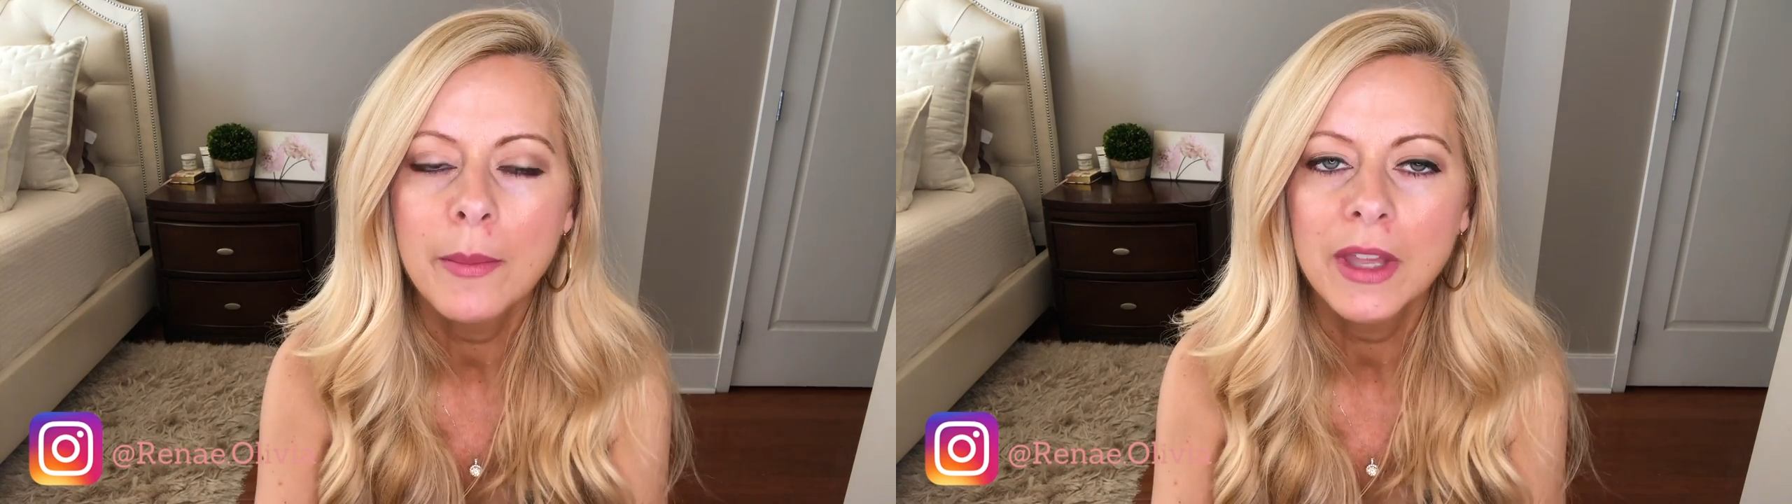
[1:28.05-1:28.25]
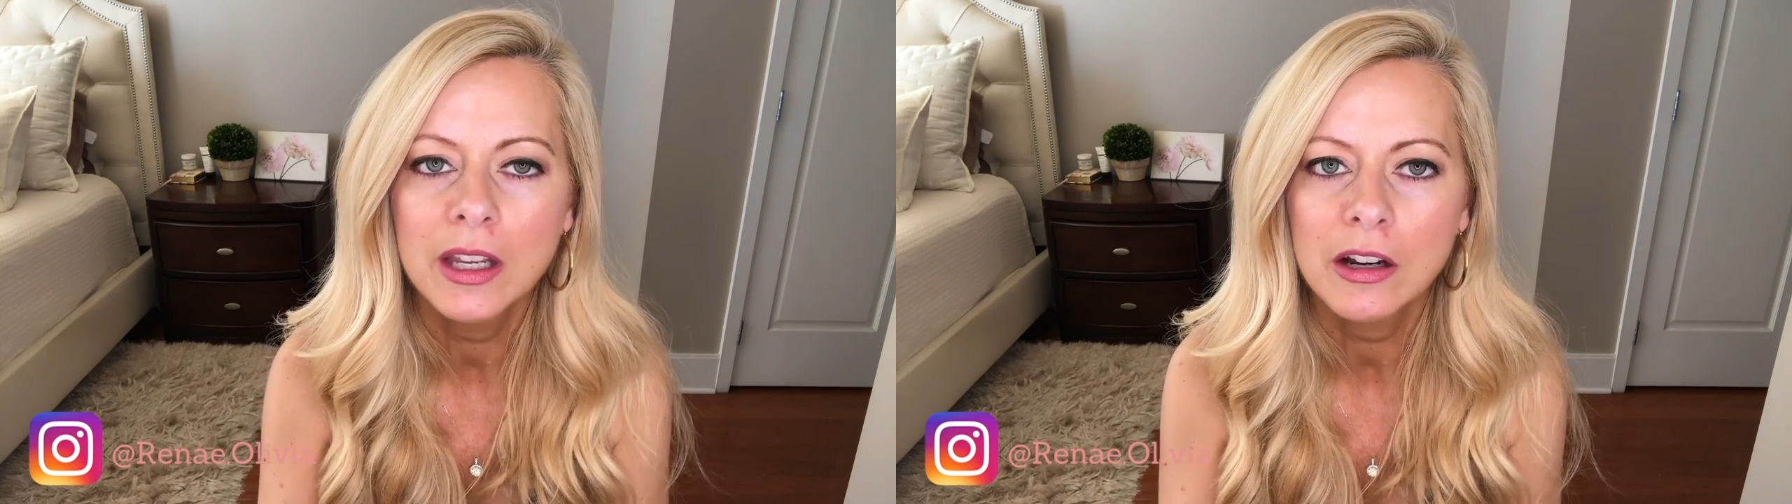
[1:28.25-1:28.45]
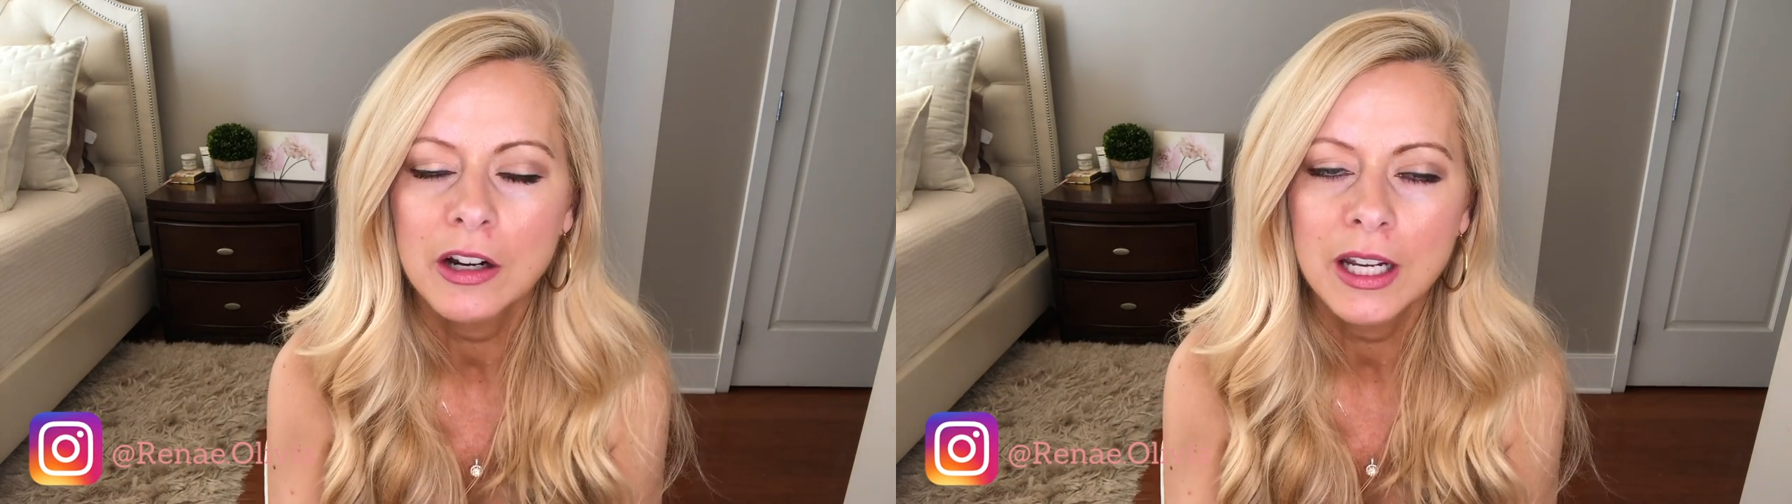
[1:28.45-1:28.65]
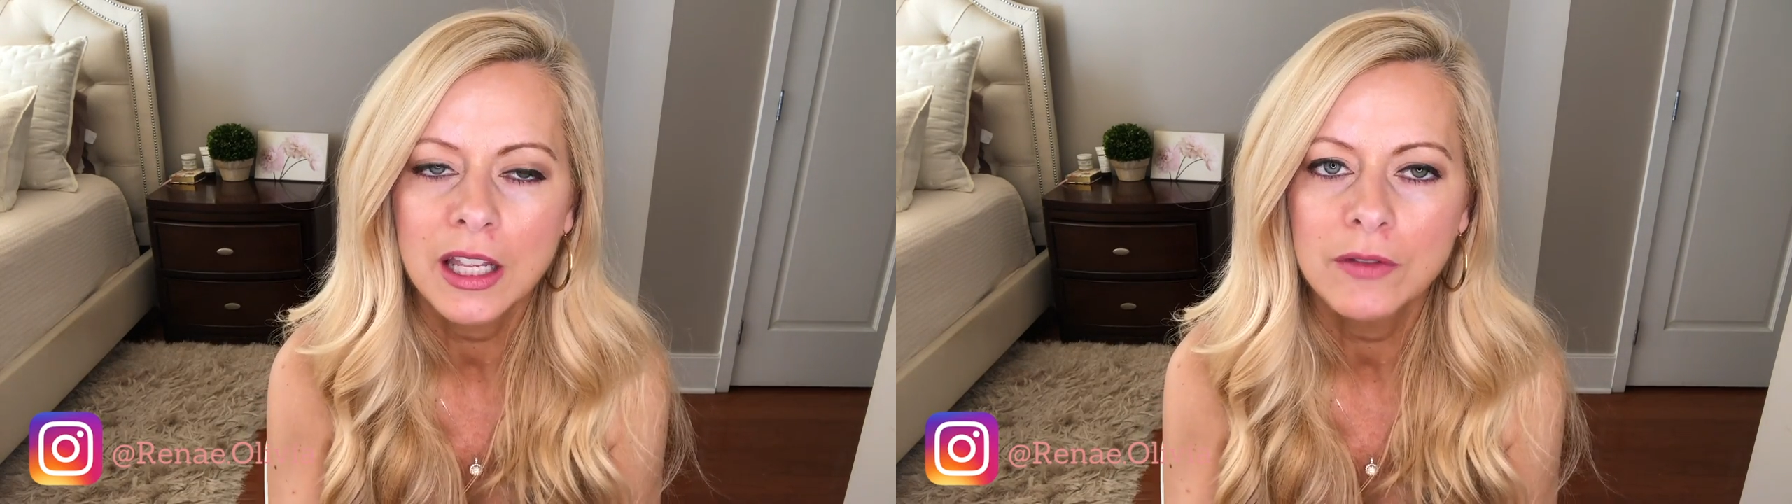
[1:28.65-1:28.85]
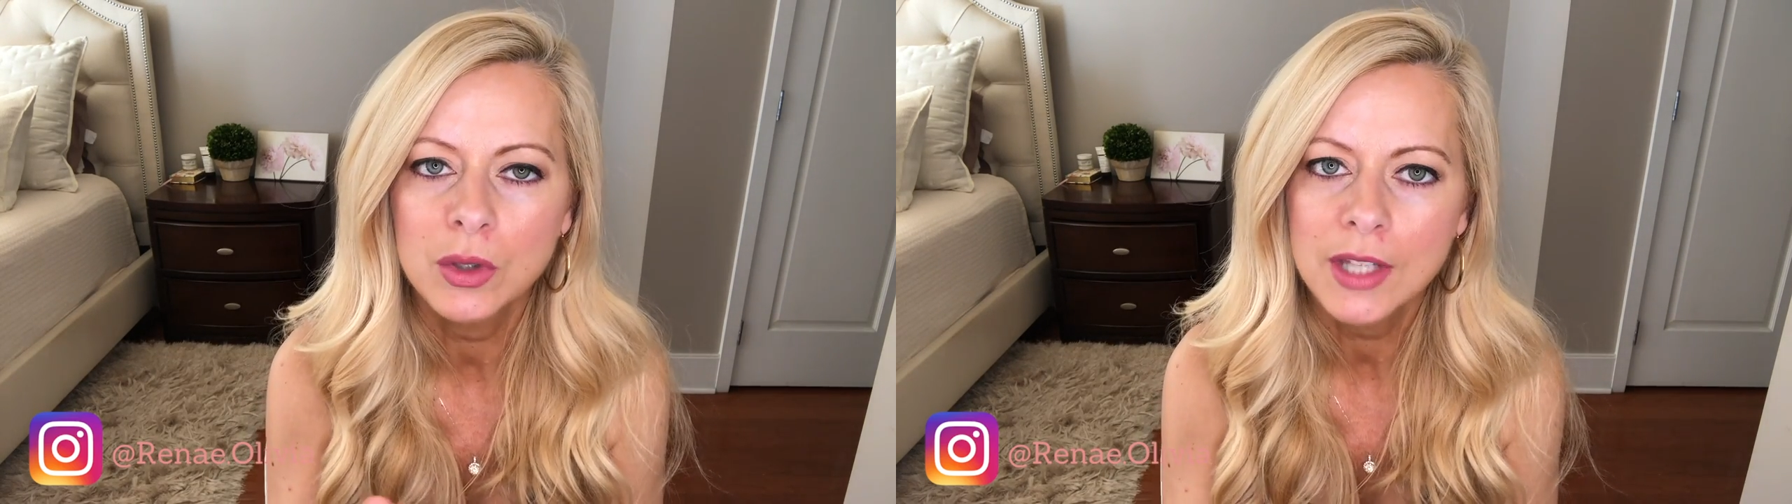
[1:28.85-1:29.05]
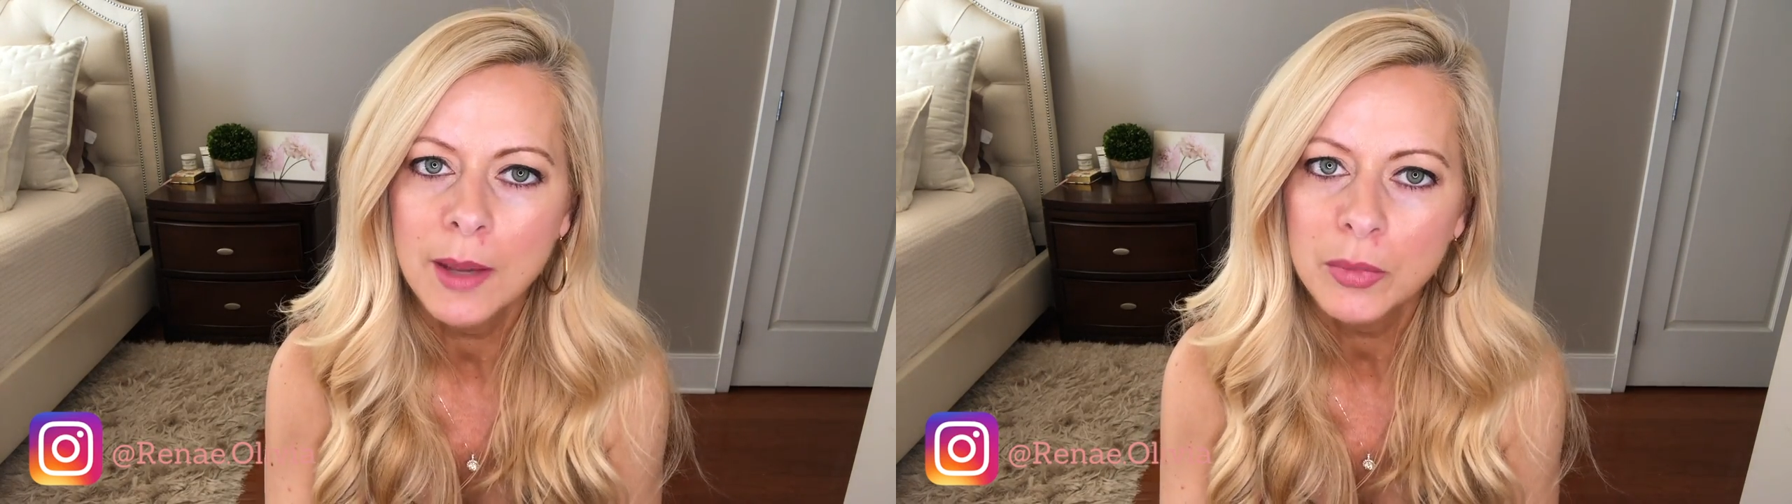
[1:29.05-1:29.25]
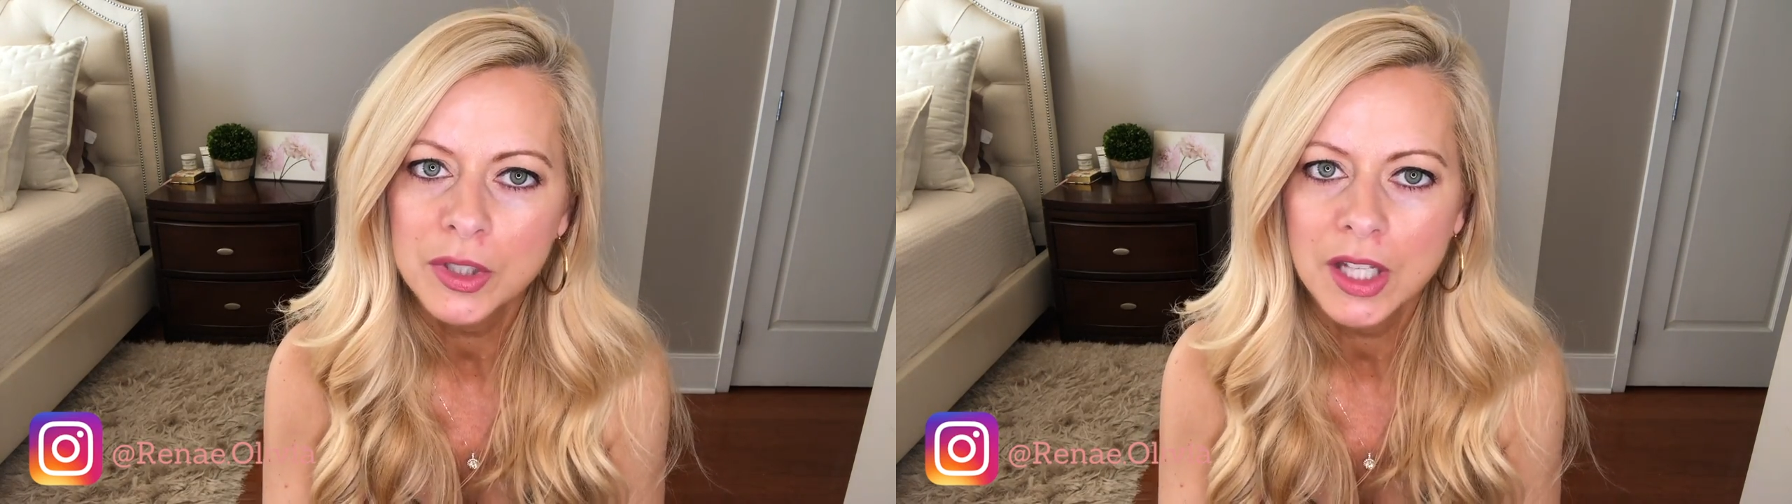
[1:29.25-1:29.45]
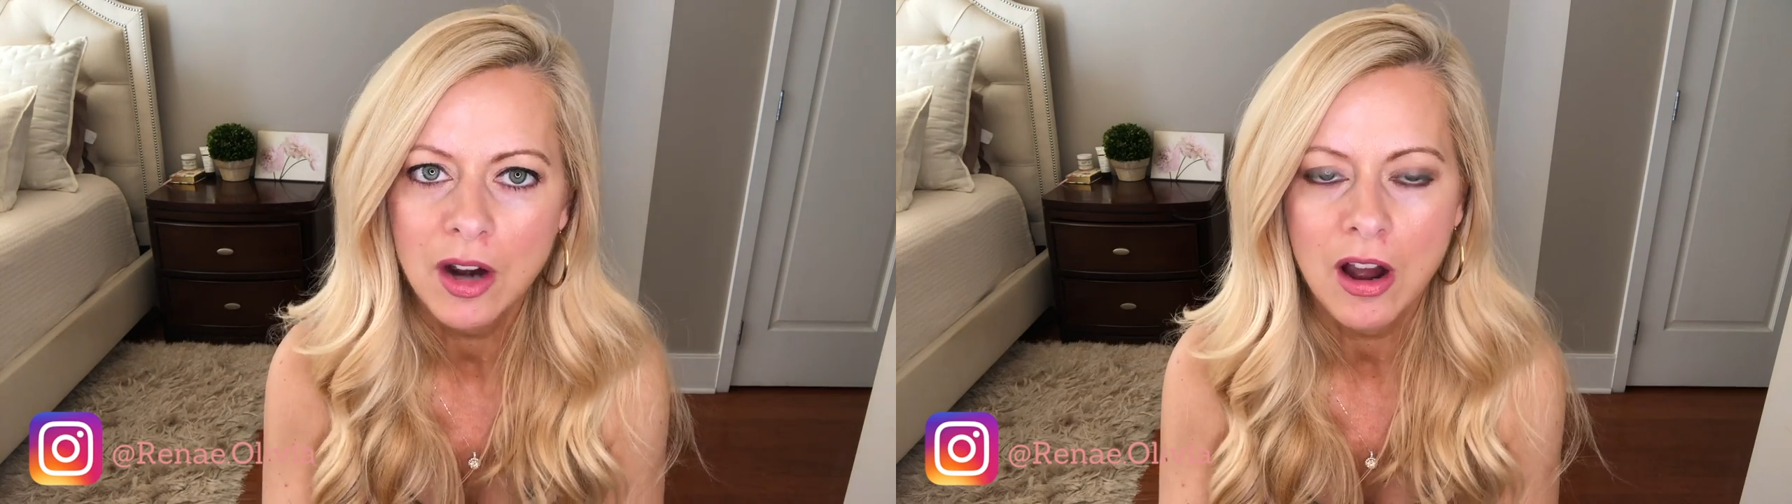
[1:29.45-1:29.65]
they are gonna give you
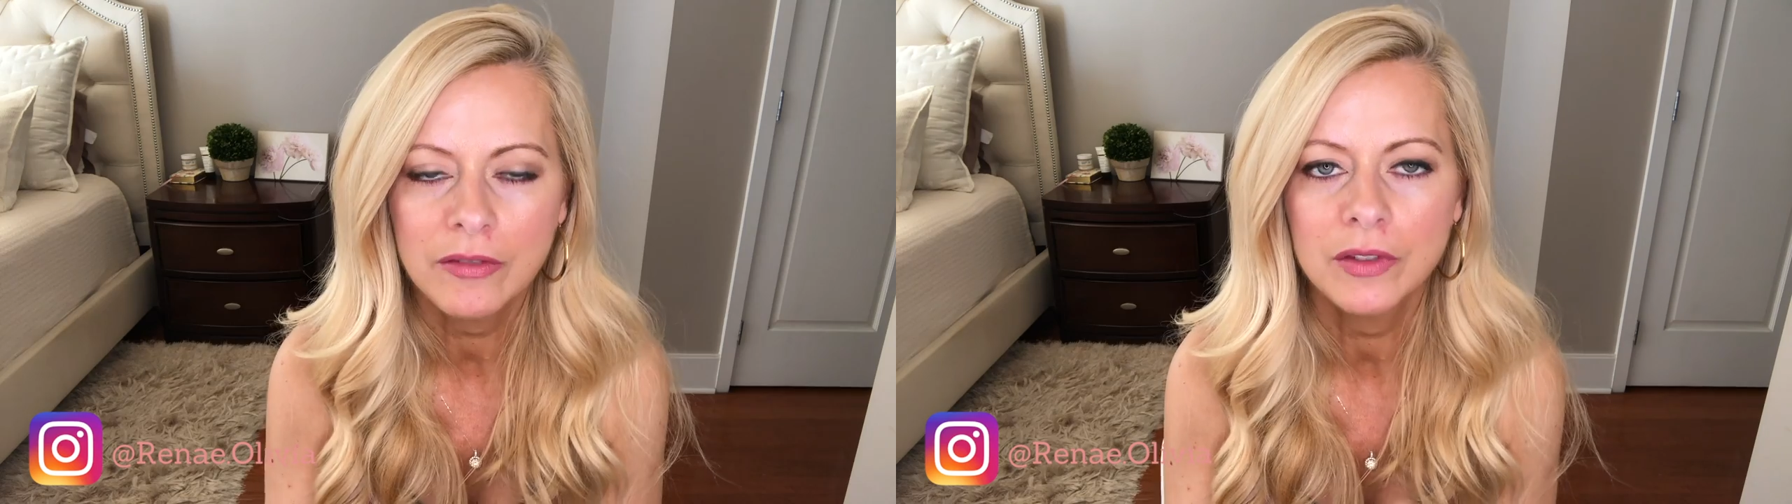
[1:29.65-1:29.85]
10% off